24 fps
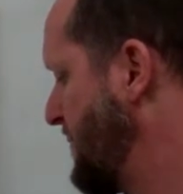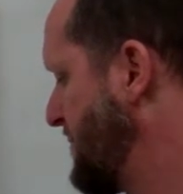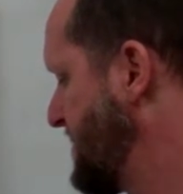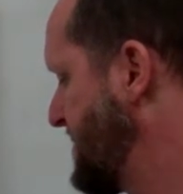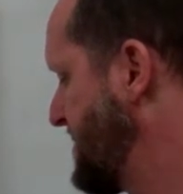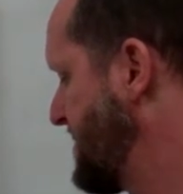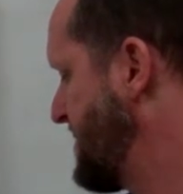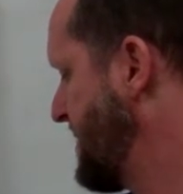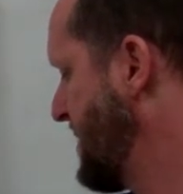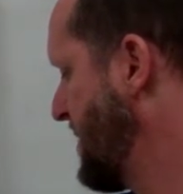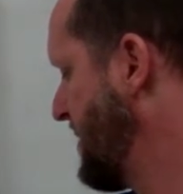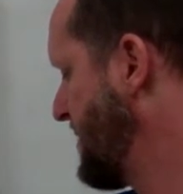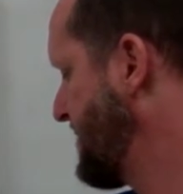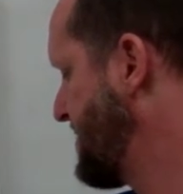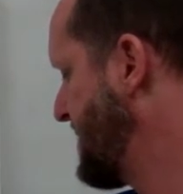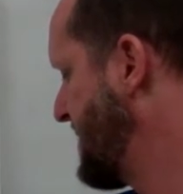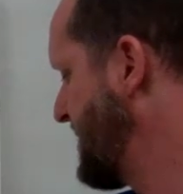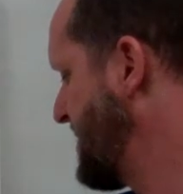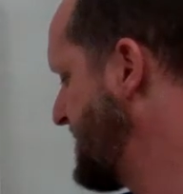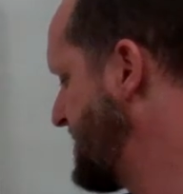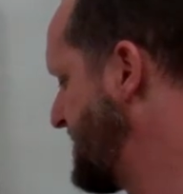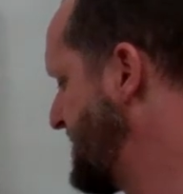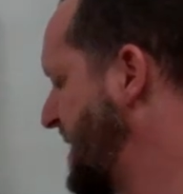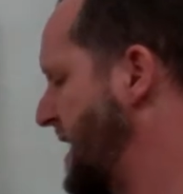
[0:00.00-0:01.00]
still to
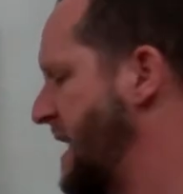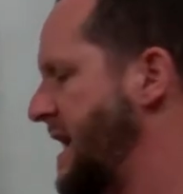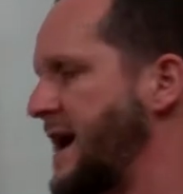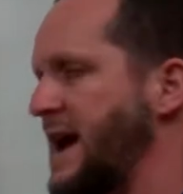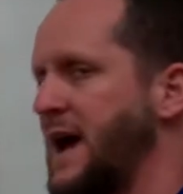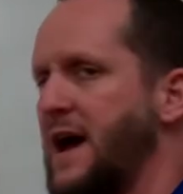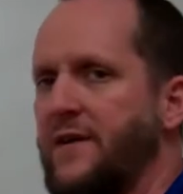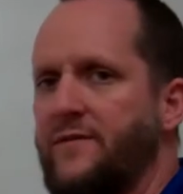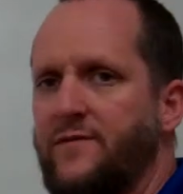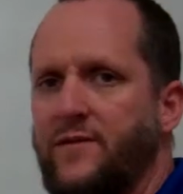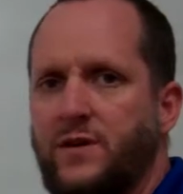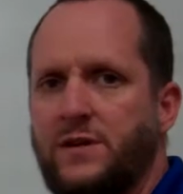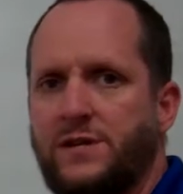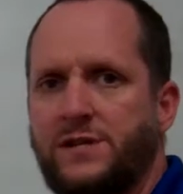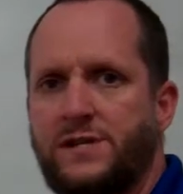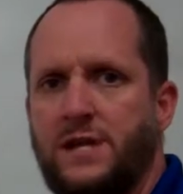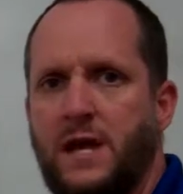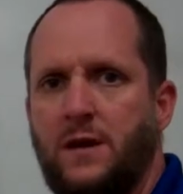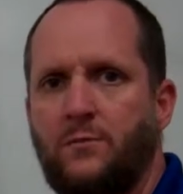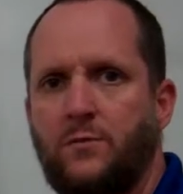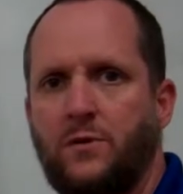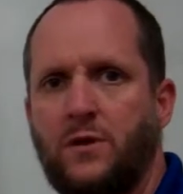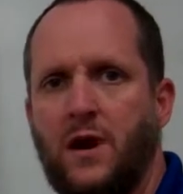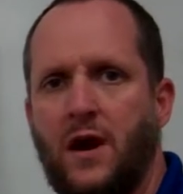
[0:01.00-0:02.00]
this day have
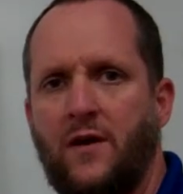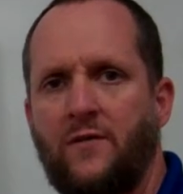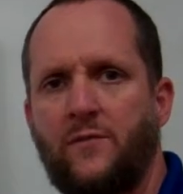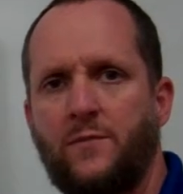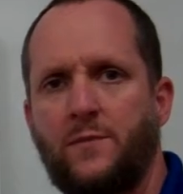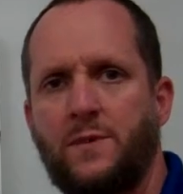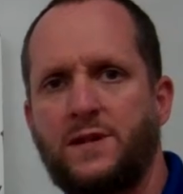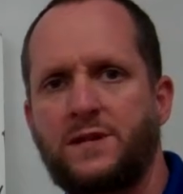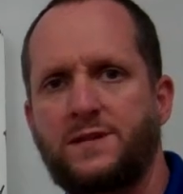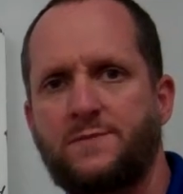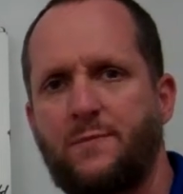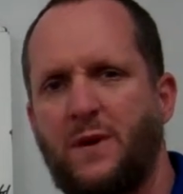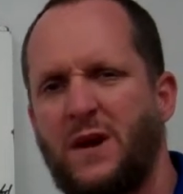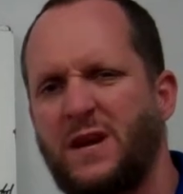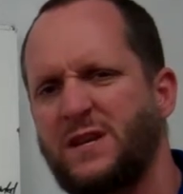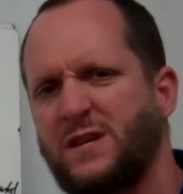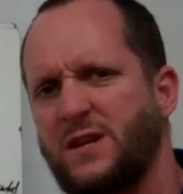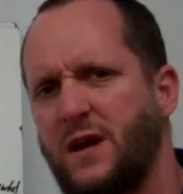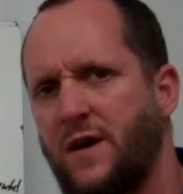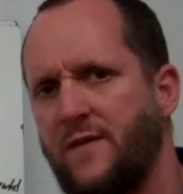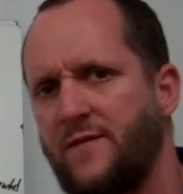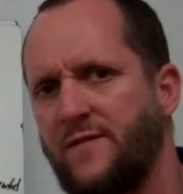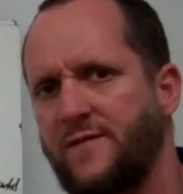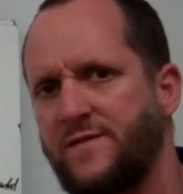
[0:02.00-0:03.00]
unstable governments
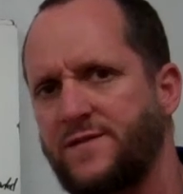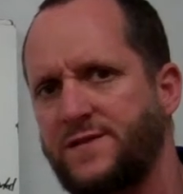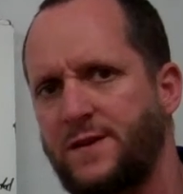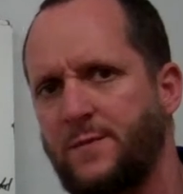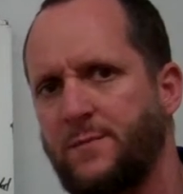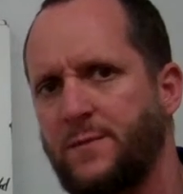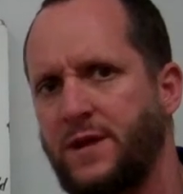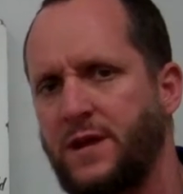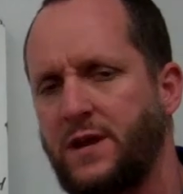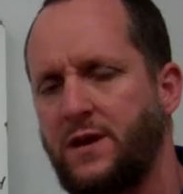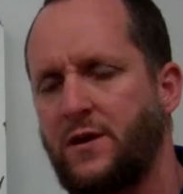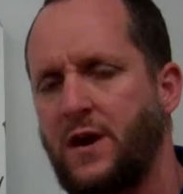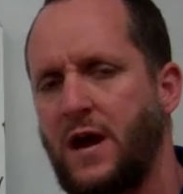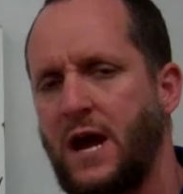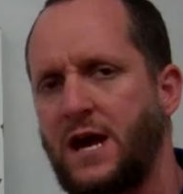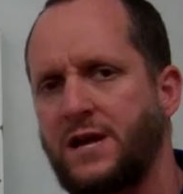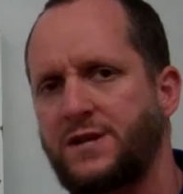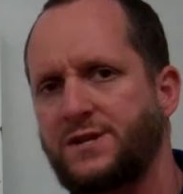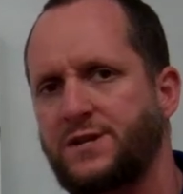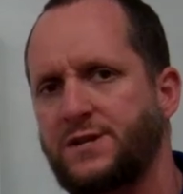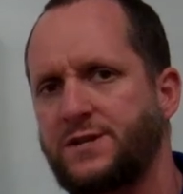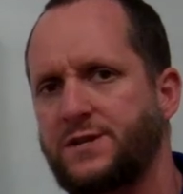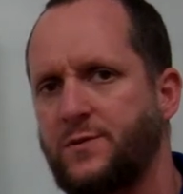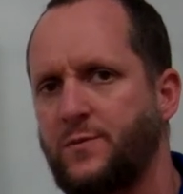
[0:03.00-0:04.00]
based off of some of the
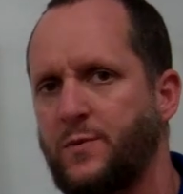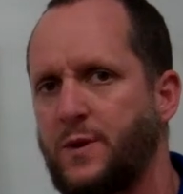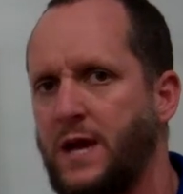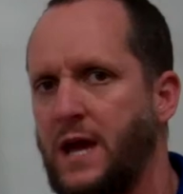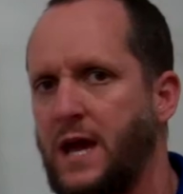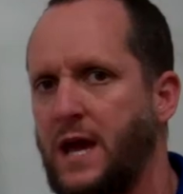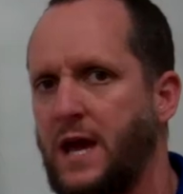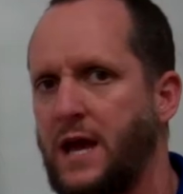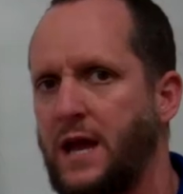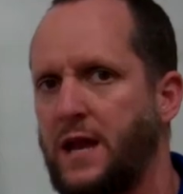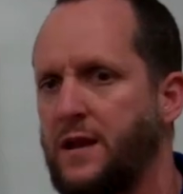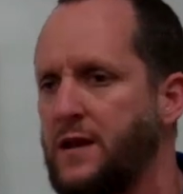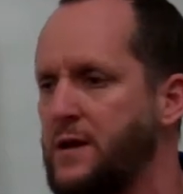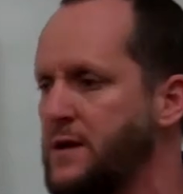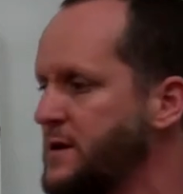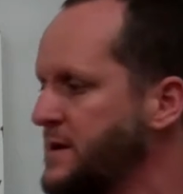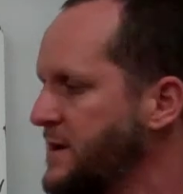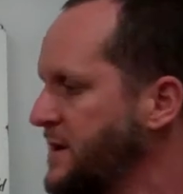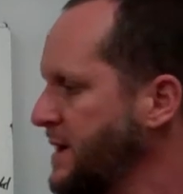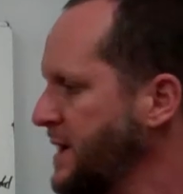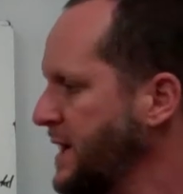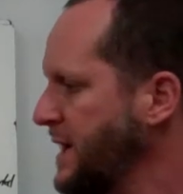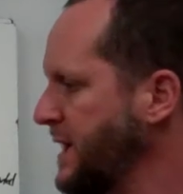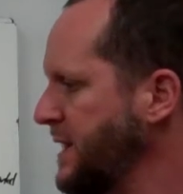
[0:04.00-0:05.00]
interactions that we had
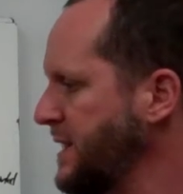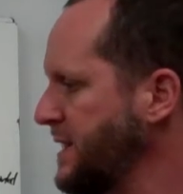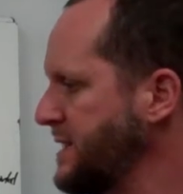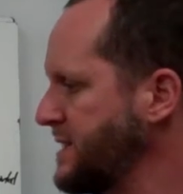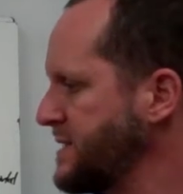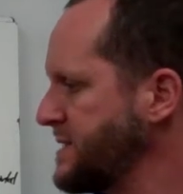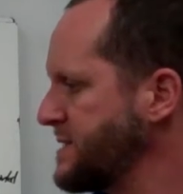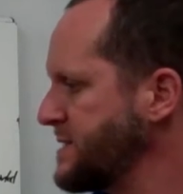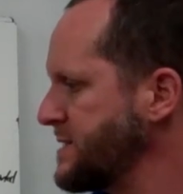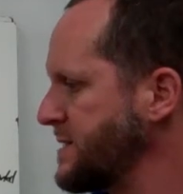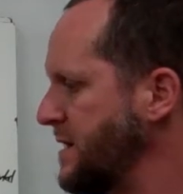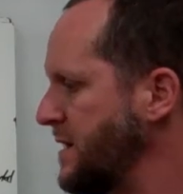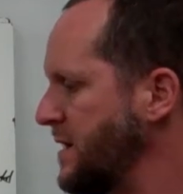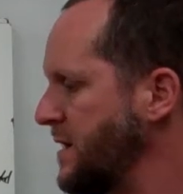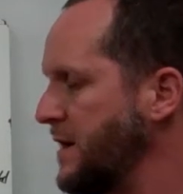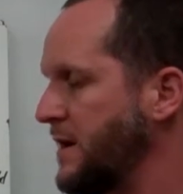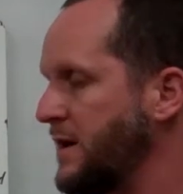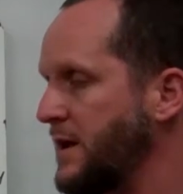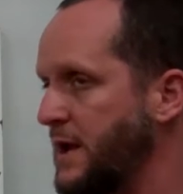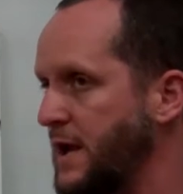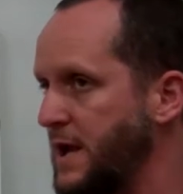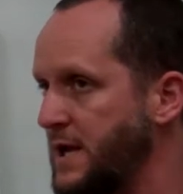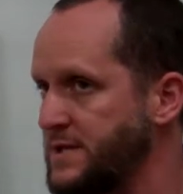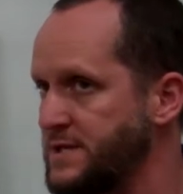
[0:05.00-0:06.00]
in this,
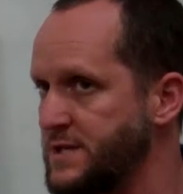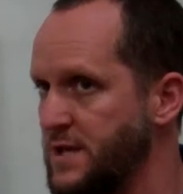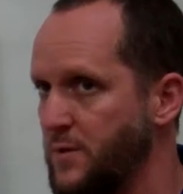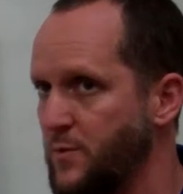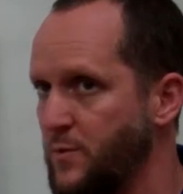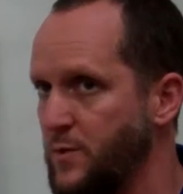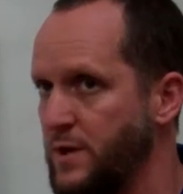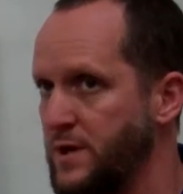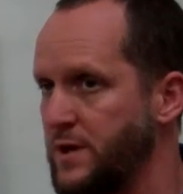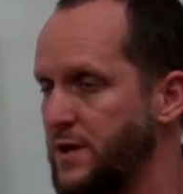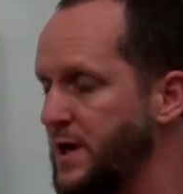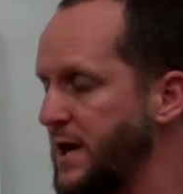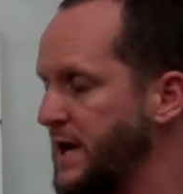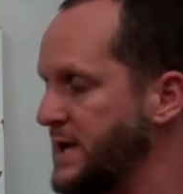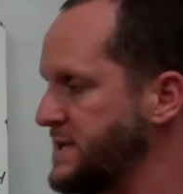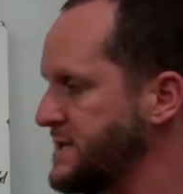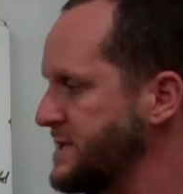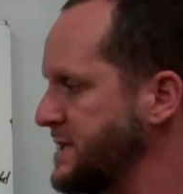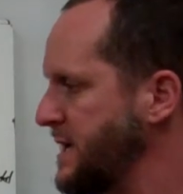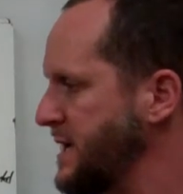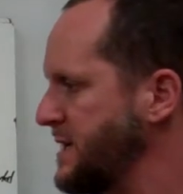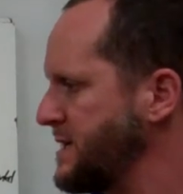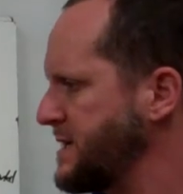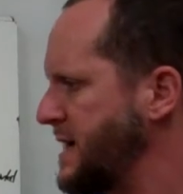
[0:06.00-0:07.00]
and I say we, the United
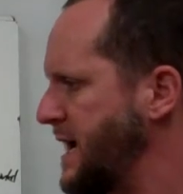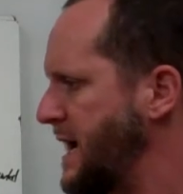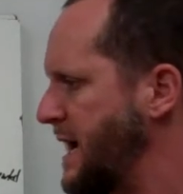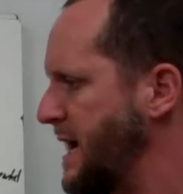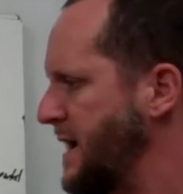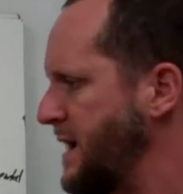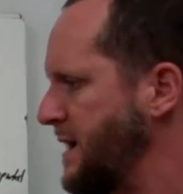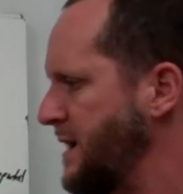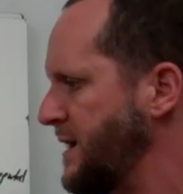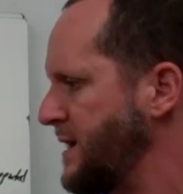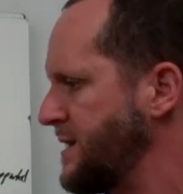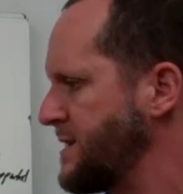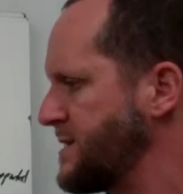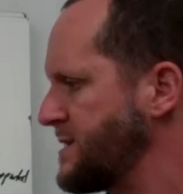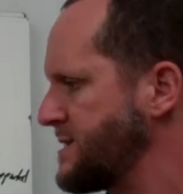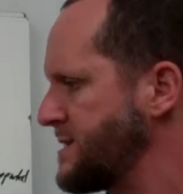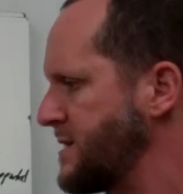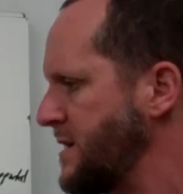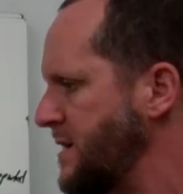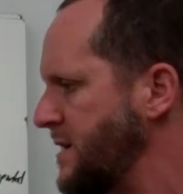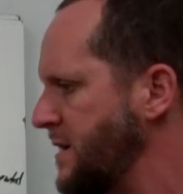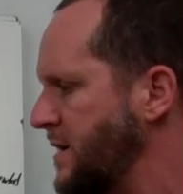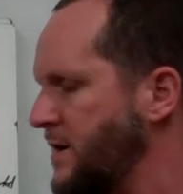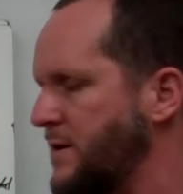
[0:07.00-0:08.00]
States, had in this
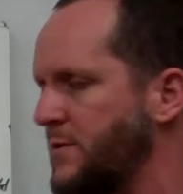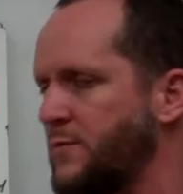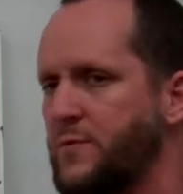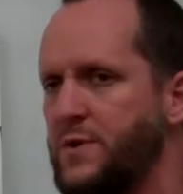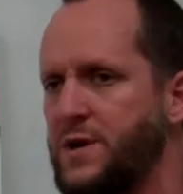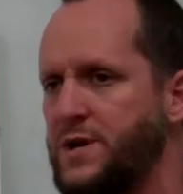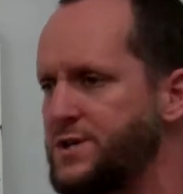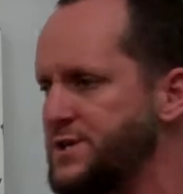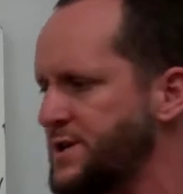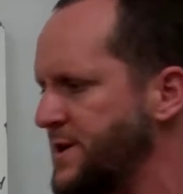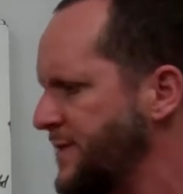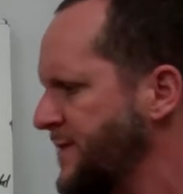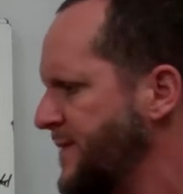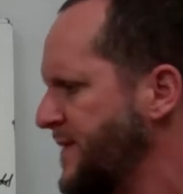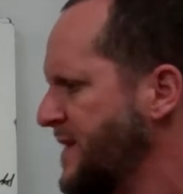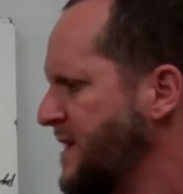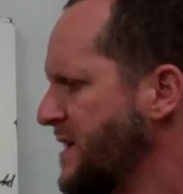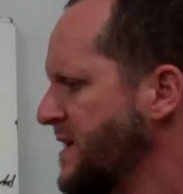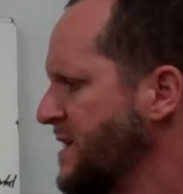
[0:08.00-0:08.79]
region.